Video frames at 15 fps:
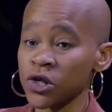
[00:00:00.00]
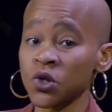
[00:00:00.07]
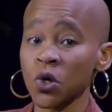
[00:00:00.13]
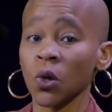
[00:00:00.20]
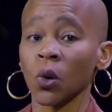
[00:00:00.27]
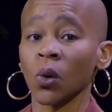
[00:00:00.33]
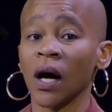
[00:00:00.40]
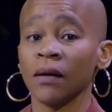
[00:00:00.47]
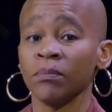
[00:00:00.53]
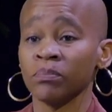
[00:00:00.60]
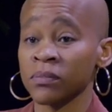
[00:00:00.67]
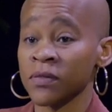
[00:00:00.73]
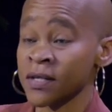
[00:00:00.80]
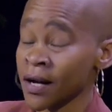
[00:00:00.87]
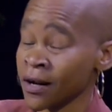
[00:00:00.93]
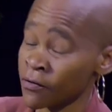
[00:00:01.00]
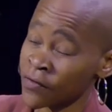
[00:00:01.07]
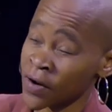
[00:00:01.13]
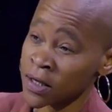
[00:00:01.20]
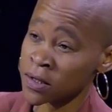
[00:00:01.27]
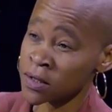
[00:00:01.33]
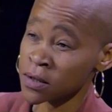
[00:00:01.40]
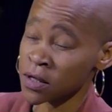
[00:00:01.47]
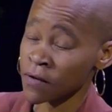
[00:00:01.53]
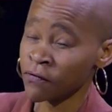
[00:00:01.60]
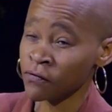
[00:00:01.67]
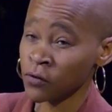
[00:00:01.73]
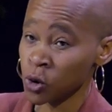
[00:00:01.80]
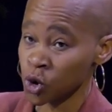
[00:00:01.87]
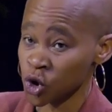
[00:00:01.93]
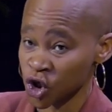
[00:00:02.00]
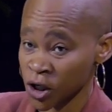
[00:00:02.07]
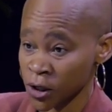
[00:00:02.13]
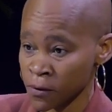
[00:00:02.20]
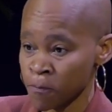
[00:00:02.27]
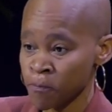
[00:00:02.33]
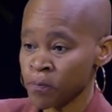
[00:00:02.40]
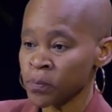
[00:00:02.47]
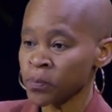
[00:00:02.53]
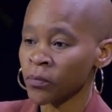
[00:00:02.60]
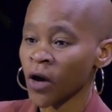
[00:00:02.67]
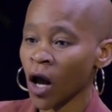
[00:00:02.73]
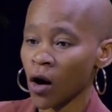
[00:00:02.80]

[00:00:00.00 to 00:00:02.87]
So um, the sacrifice is a fusion